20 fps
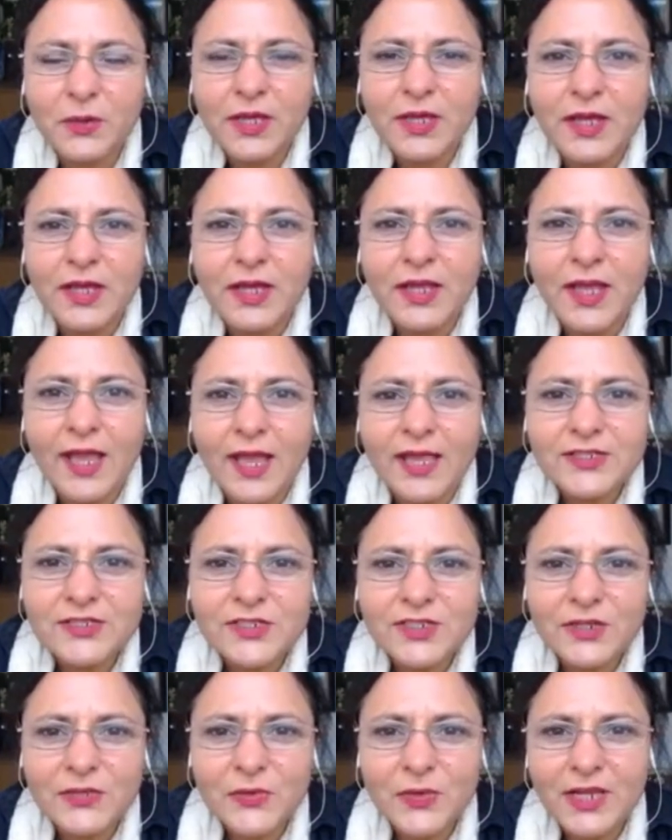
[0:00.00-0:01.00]
actually
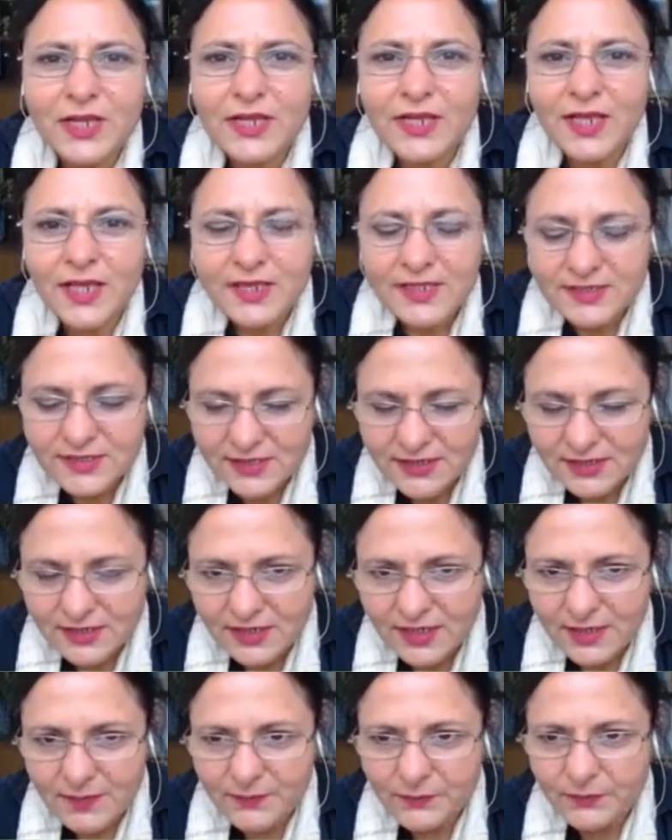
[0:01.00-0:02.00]
realize
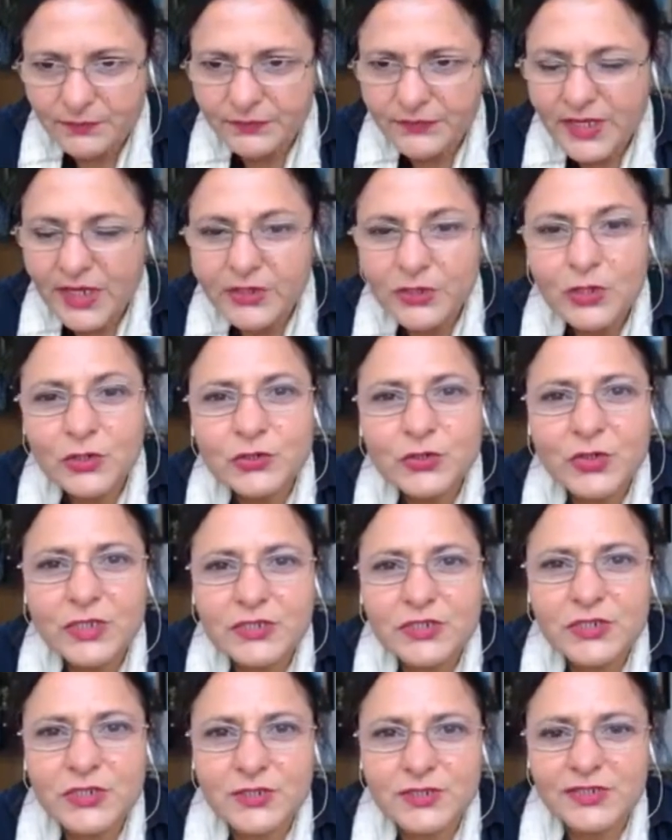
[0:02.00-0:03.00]
that you're doing to
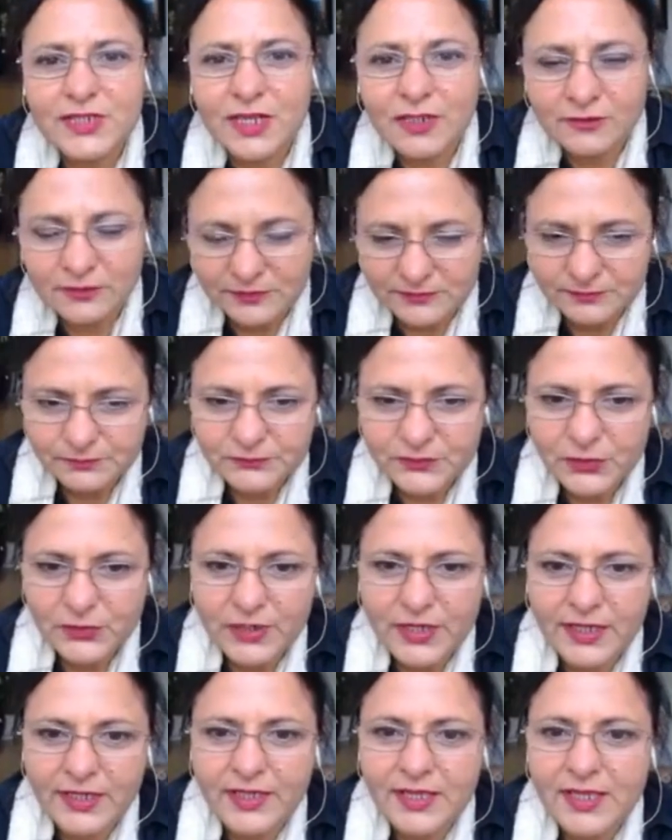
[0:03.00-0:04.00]
yourself.
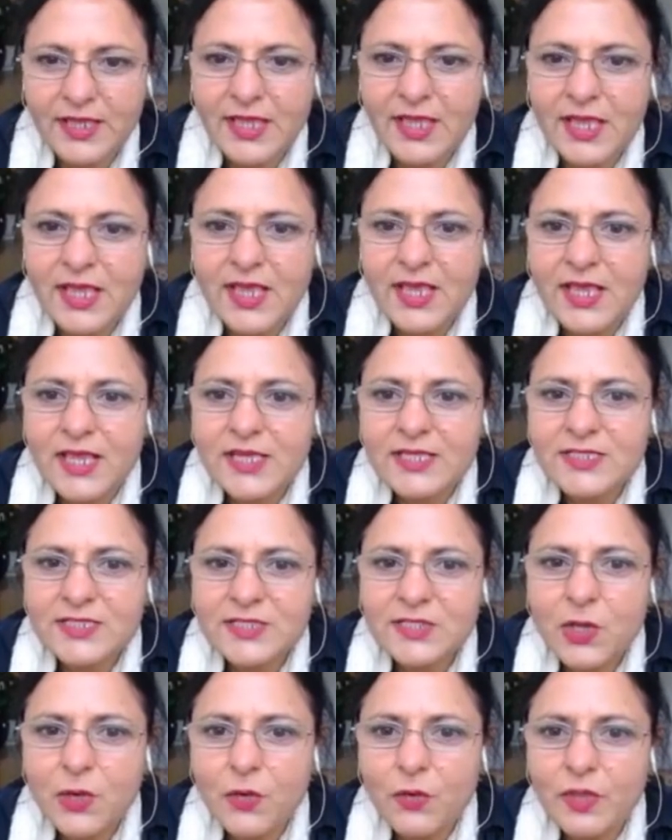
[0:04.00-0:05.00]
Okay,
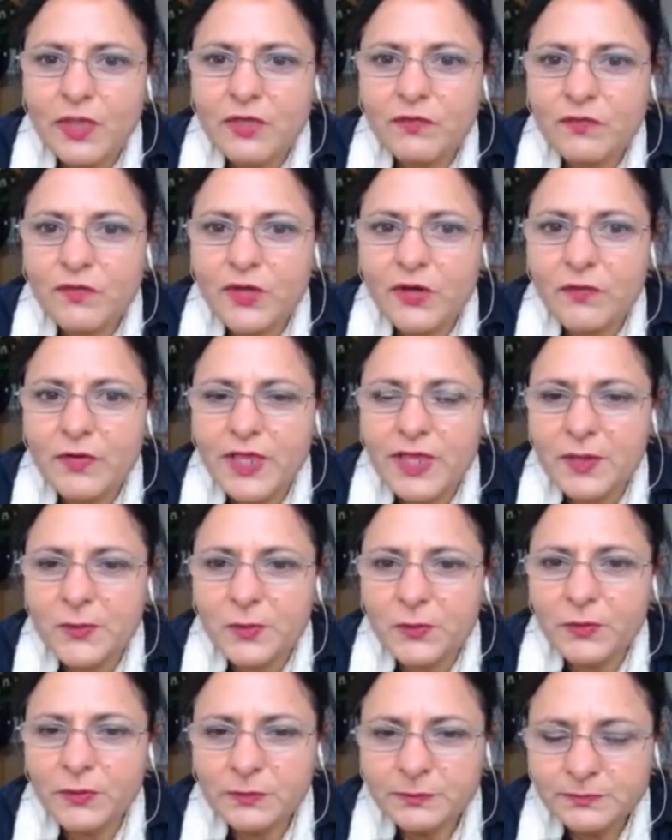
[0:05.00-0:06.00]
so if you're
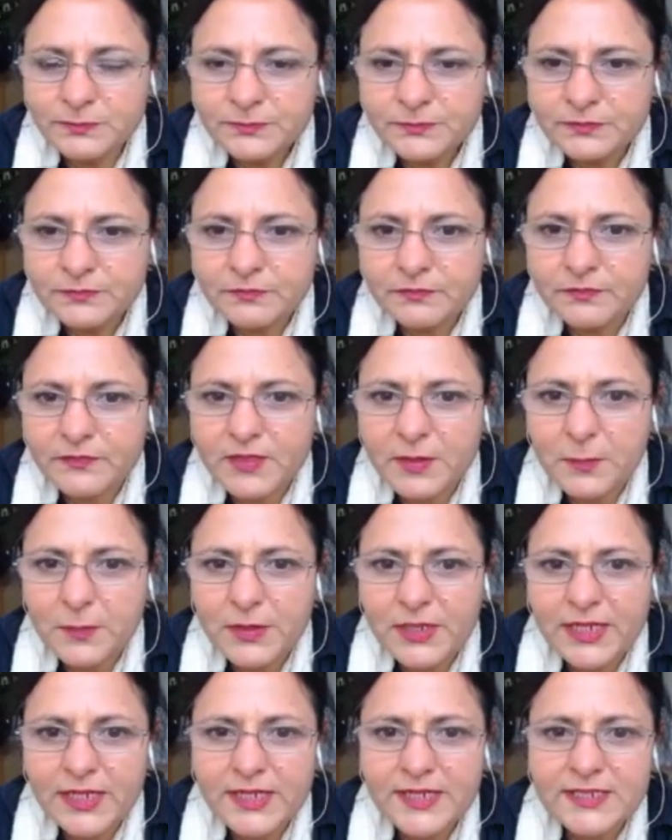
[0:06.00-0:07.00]
able,
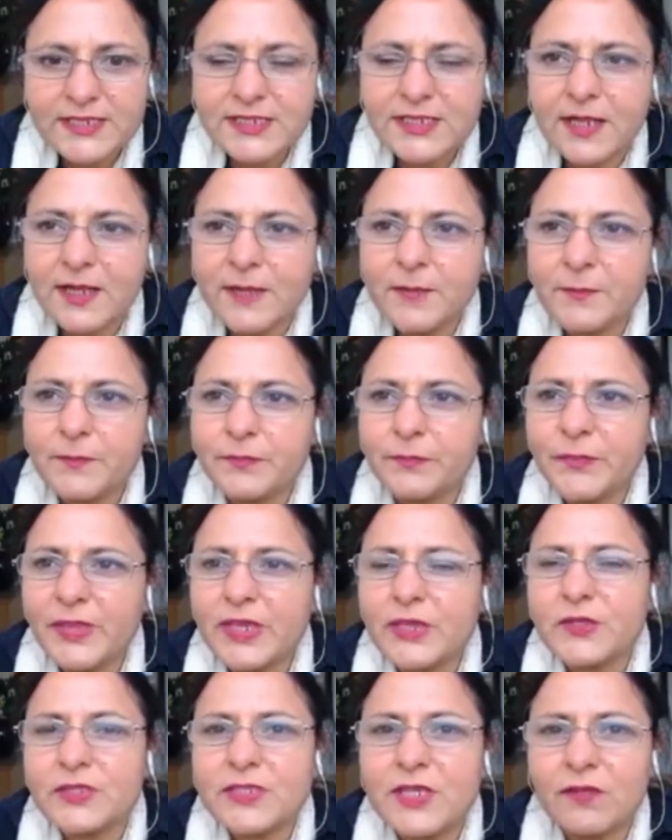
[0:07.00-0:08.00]
please make
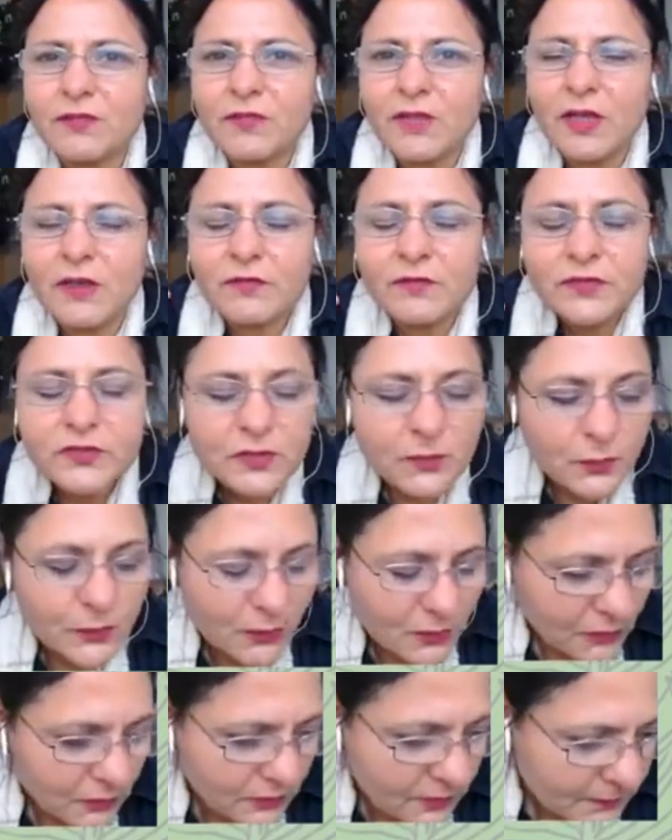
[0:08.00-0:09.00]
yourself
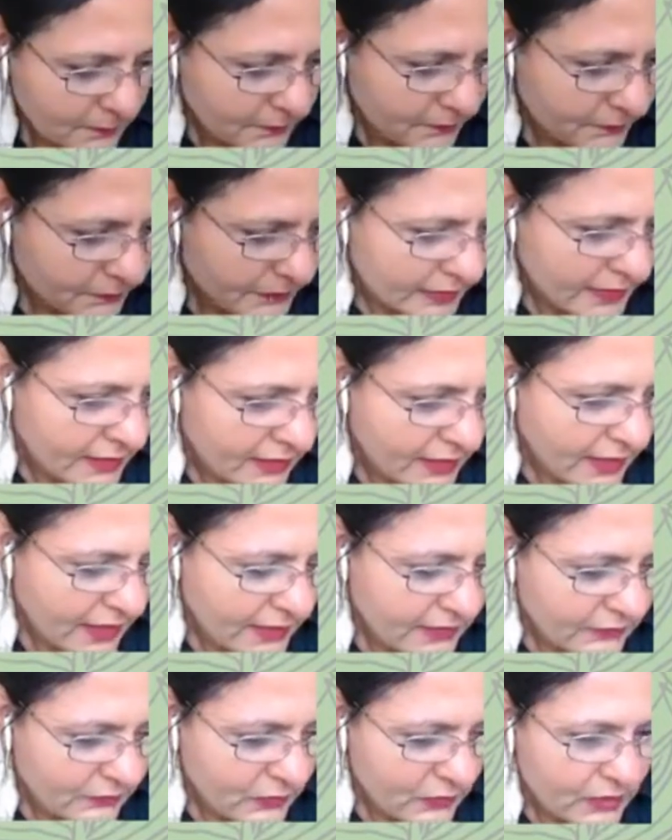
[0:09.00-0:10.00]
comfortable, and
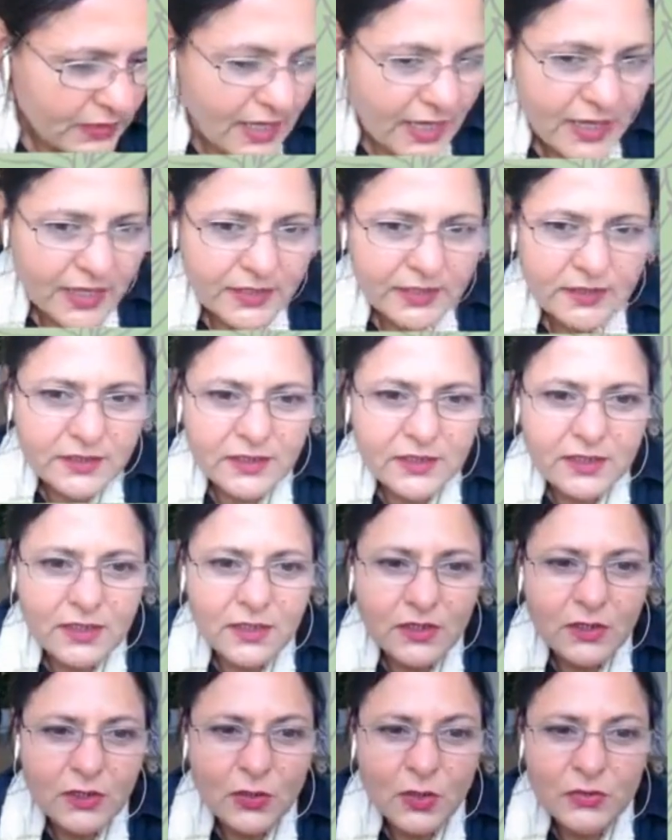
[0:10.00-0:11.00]
if you can,
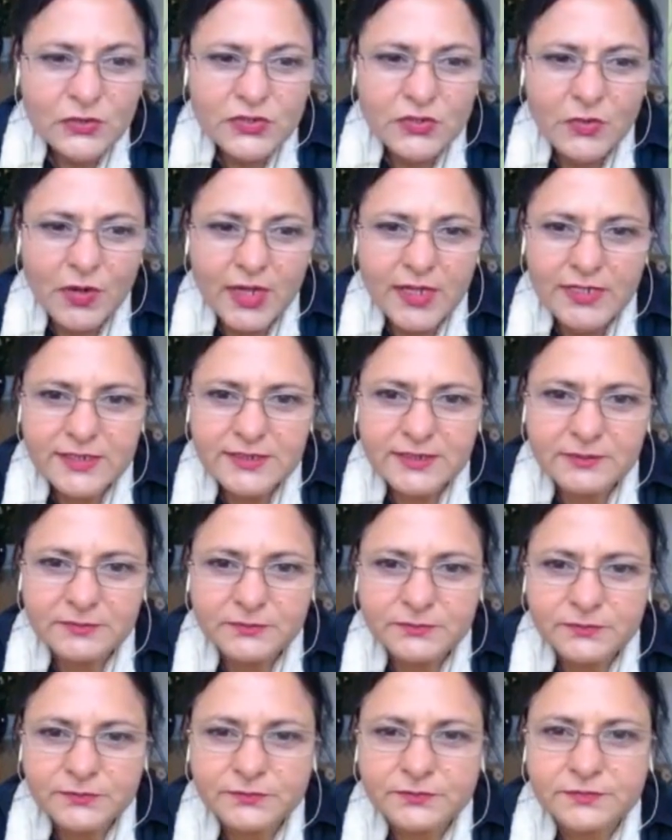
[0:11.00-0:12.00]
close your eyes.
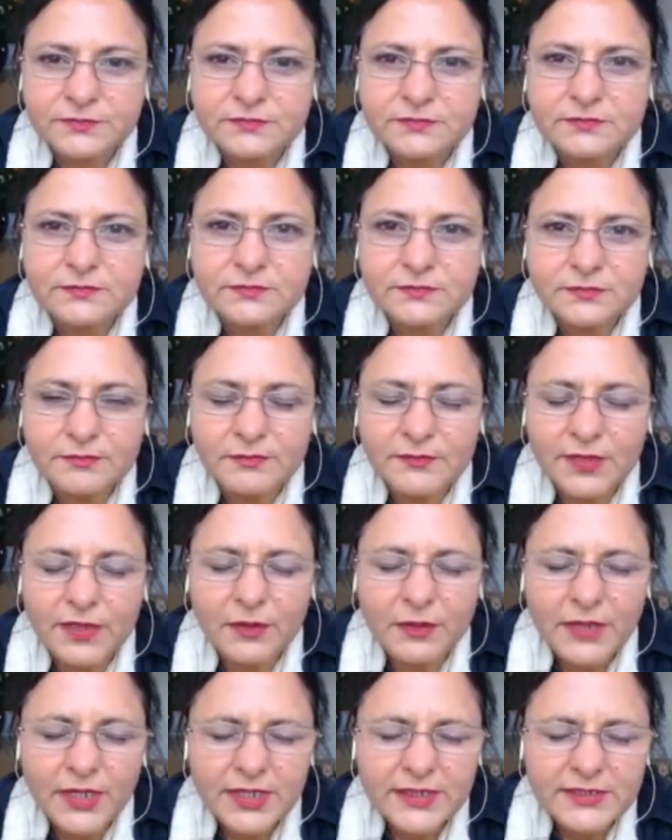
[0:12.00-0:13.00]

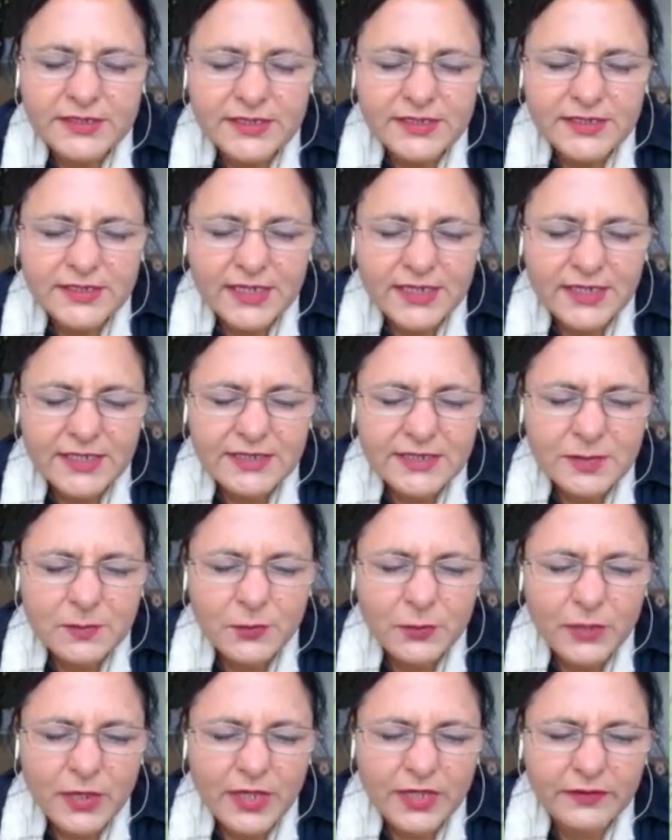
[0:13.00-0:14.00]
Okay, just take a deep
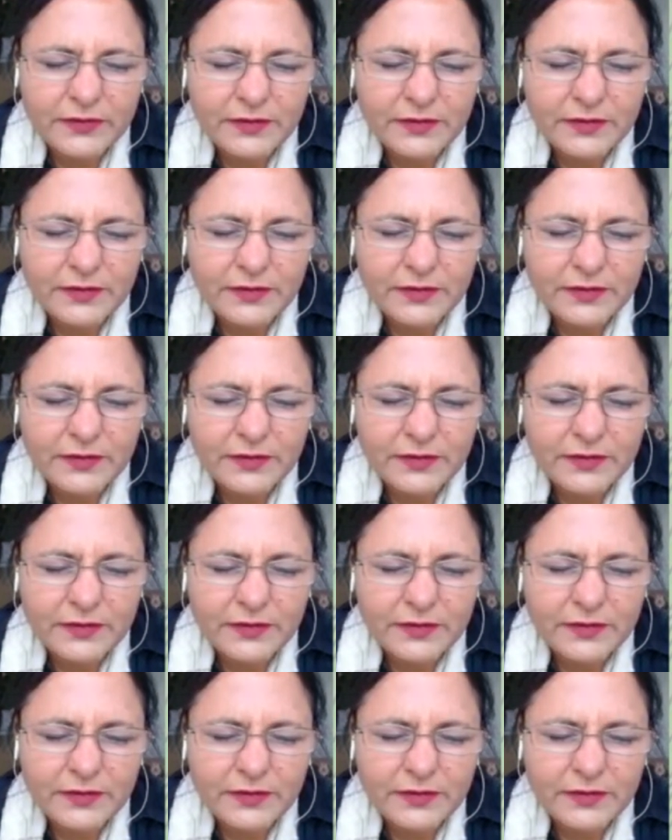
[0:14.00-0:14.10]
breath